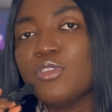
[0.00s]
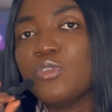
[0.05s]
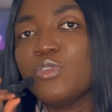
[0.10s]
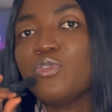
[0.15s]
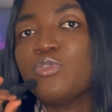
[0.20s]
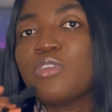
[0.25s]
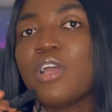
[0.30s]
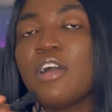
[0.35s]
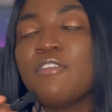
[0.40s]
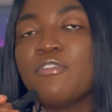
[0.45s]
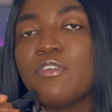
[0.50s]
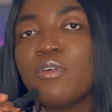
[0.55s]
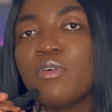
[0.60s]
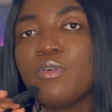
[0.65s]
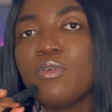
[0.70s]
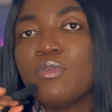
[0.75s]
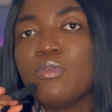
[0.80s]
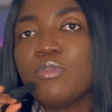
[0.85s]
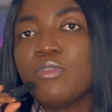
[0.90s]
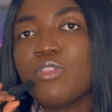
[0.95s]
to
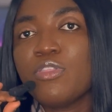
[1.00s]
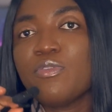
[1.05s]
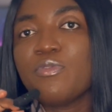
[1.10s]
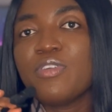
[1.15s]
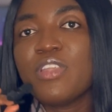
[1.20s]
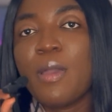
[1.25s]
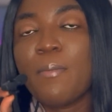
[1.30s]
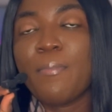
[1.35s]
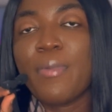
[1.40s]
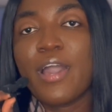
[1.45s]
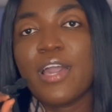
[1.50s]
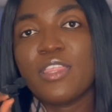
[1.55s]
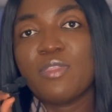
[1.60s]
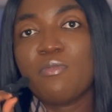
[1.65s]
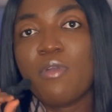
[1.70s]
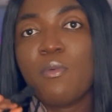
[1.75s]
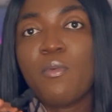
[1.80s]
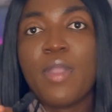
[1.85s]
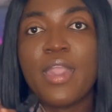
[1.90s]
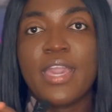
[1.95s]
travel through the
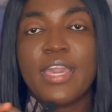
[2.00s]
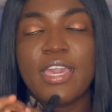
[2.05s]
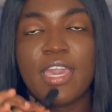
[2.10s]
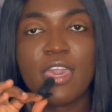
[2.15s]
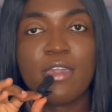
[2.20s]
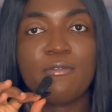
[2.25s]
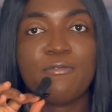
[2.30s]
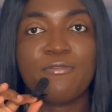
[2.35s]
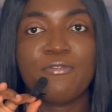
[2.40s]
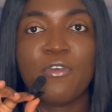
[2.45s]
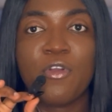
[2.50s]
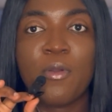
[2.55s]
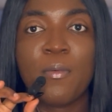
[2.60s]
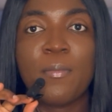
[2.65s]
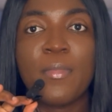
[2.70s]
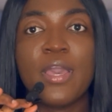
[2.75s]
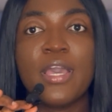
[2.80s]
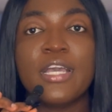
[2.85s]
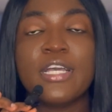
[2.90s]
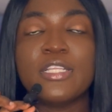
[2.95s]
pathway where it came
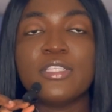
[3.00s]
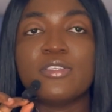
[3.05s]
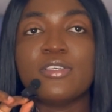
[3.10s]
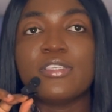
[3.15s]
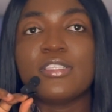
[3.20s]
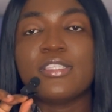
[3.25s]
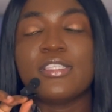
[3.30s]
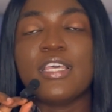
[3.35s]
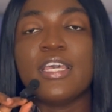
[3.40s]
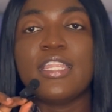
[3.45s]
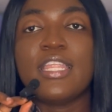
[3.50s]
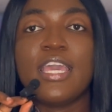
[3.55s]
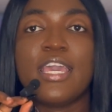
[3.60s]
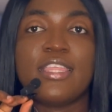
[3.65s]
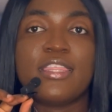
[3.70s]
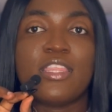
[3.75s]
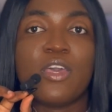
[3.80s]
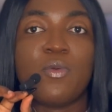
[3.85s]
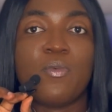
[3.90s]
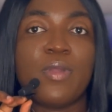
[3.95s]
from to sit
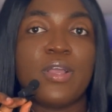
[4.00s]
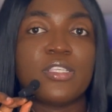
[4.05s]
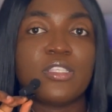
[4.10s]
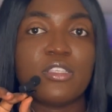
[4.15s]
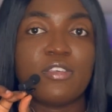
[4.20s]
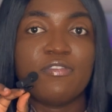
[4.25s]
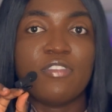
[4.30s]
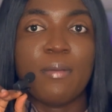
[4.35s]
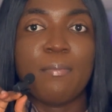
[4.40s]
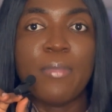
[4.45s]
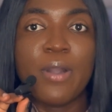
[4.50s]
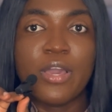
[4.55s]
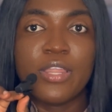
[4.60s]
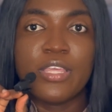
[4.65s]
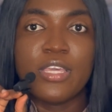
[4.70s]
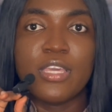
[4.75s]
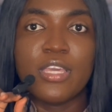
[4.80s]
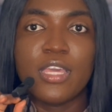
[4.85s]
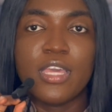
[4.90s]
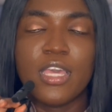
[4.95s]
in the rest of the
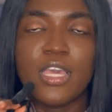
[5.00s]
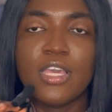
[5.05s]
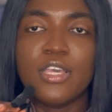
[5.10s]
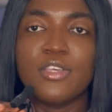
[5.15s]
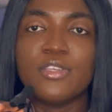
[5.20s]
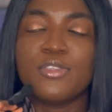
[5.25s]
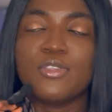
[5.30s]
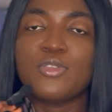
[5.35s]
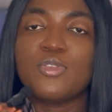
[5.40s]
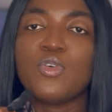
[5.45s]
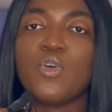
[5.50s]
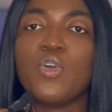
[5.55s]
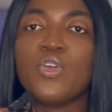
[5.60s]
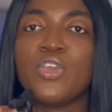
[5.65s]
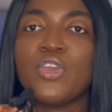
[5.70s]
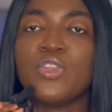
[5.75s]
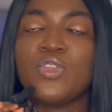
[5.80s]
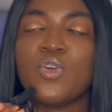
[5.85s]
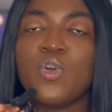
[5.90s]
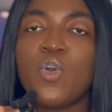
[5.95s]
body. So
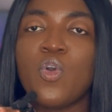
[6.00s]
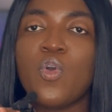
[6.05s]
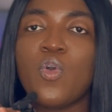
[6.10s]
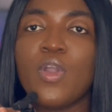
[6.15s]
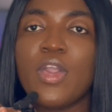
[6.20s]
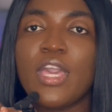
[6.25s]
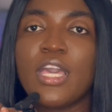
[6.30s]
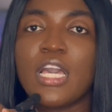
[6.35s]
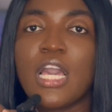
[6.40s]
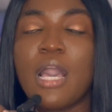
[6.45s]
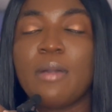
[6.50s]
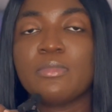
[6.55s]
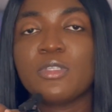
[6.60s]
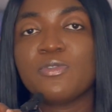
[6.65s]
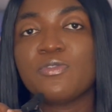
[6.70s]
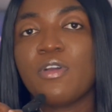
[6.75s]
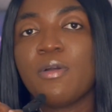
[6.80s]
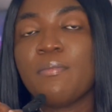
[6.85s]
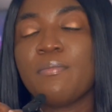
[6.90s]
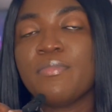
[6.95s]
you know, it comes
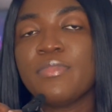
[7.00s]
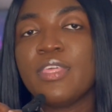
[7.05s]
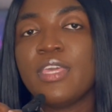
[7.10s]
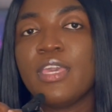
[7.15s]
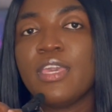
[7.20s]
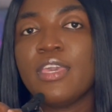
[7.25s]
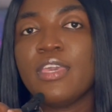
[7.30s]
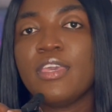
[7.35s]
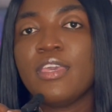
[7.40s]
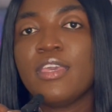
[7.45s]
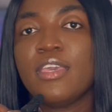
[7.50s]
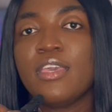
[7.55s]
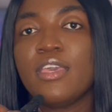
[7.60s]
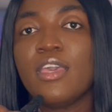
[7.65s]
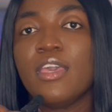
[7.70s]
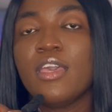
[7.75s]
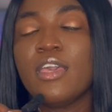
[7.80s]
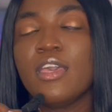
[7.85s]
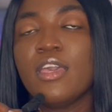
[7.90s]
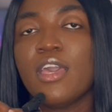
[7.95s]
from the
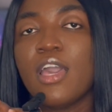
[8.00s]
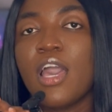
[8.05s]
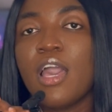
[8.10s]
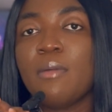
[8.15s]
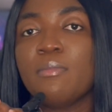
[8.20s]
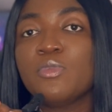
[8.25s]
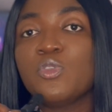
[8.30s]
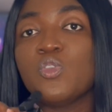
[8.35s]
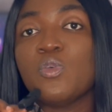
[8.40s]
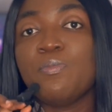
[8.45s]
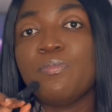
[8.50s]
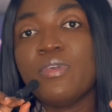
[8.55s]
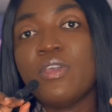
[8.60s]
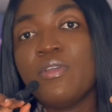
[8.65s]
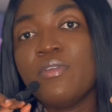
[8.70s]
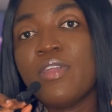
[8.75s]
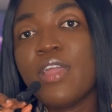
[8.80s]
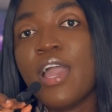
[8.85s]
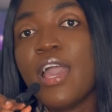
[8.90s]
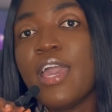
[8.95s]

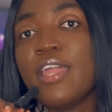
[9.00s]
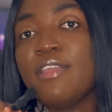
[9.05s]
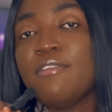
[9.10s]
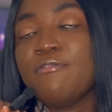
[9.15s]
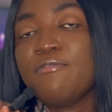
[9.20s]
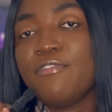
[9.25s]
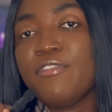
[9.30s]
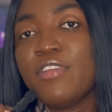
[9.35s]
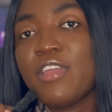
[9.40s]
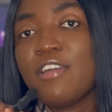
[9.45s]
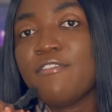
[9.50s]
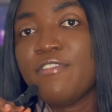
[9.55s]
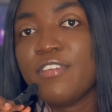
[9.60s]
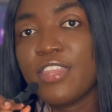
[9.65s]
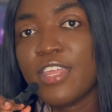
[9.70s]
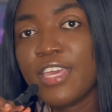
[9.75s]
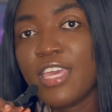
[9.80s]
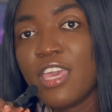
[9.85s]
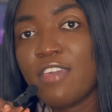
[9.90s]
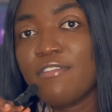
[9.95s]
superior and inferior
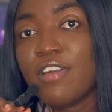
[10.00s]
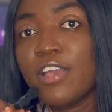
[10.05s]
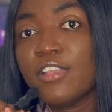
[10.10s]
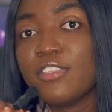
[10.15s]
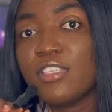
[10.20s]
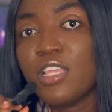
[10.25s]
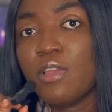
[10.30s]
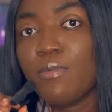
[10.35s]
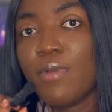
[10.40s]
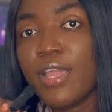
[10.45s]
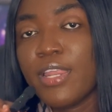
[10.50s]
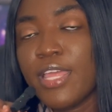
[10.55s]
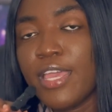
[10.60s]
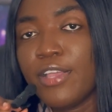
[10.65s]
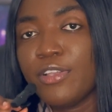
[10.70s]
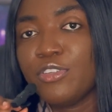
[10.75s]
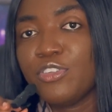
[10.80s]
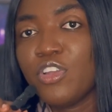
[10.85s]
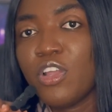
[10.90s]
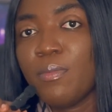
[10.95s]
vena cava into the right
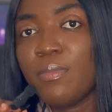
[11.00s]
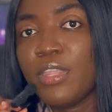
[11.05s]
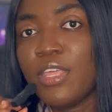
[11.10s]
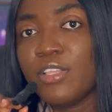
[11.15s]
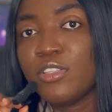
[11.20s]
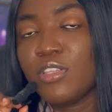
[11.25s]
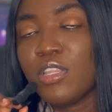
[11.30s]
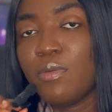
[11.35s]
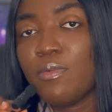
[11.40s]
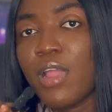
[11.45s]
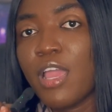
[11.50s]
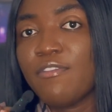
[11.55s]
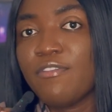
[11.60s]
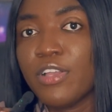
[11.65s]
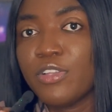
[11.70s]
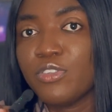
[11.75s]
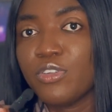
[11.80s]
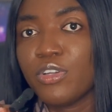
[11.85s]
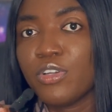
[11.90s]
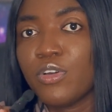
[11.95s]
atrium and then to the right
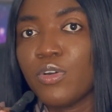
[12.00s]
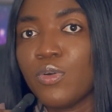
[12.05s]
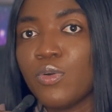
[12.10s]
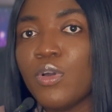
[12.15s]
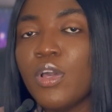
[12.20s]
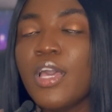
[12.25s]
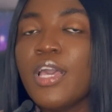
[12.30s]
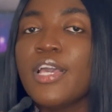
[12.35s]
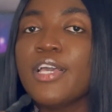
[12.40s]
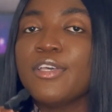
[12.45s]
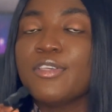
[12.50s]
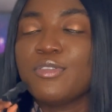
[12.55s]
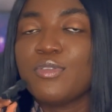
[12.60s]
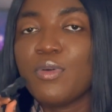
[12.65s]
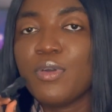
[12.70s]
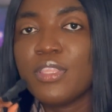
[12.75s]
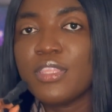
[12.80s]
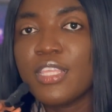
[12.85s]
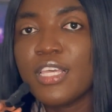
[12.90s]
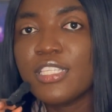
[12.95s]
ventricle.
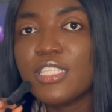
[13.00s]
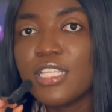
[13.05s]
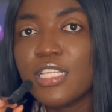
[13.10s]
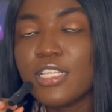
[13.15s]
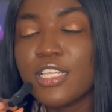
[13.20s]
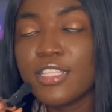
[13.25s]
So in this